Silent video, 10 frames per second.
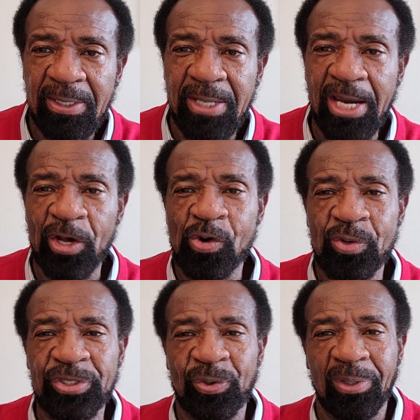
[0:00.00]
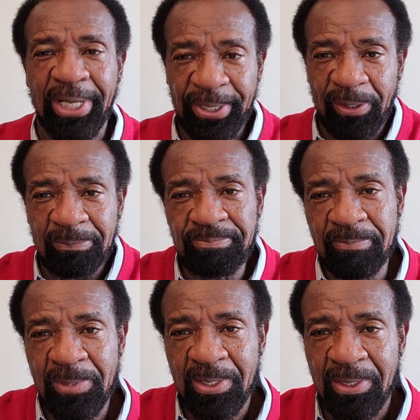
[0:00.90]
Hello, it's Orlando
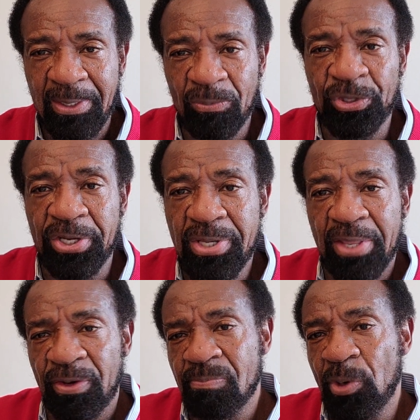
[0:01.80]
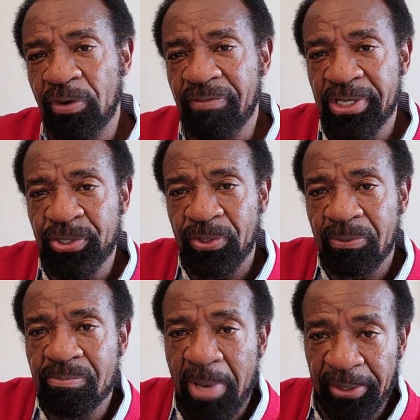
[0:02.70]
with another
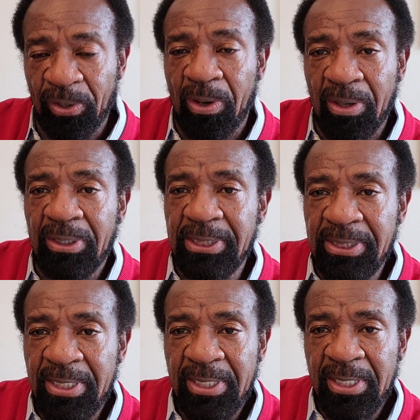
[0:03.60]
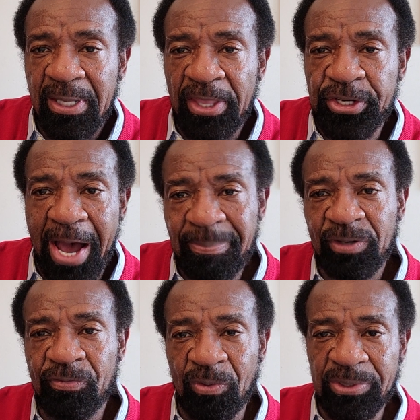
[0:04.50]
motivational monologue. The
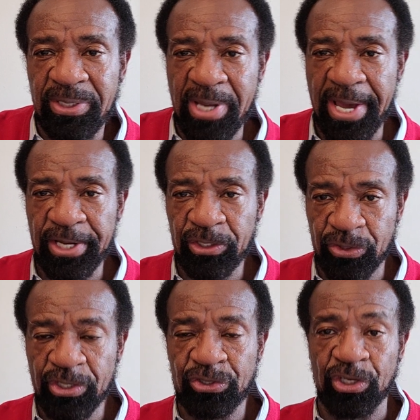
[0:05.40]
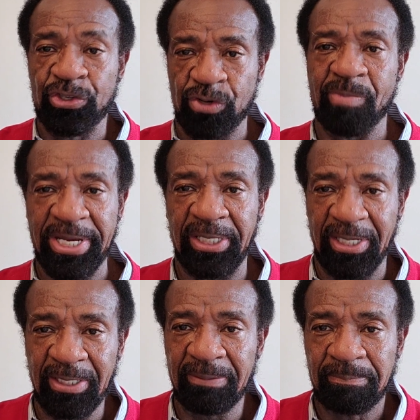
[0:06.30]
topic for today is decision making.
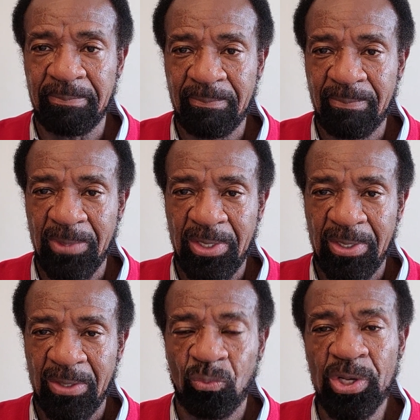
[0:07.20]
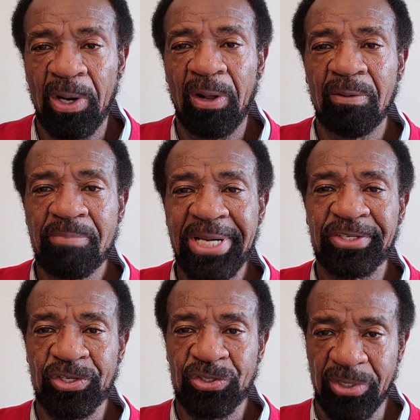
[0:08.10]
We all
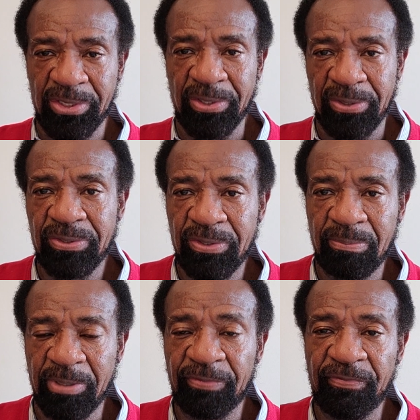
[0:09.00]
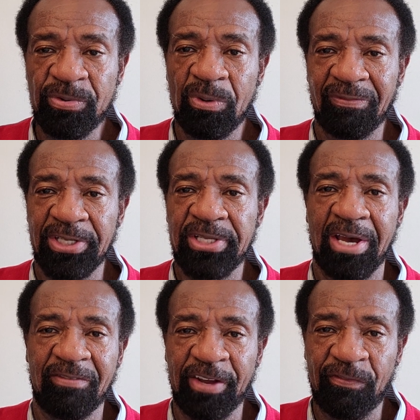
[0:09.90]
make decisions, but few of us
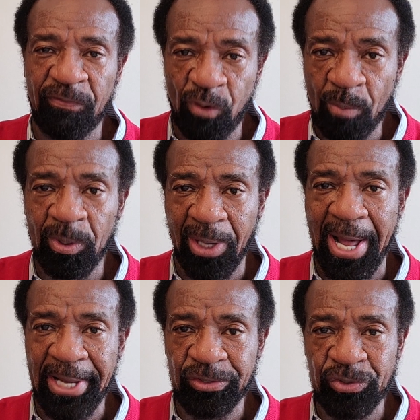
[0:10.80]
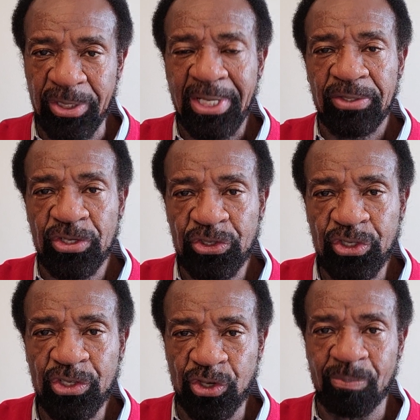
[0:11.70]
have a formalized
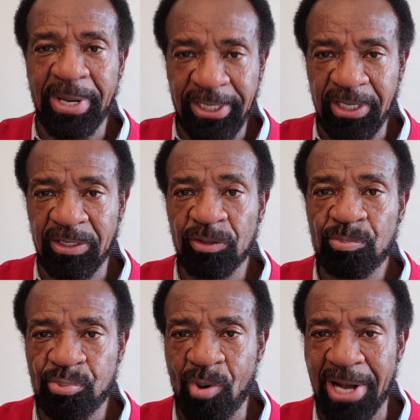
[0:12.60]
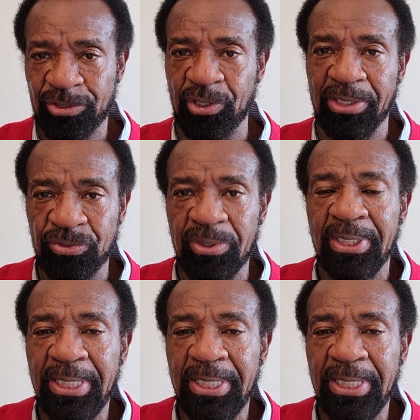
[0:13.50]
decision making process.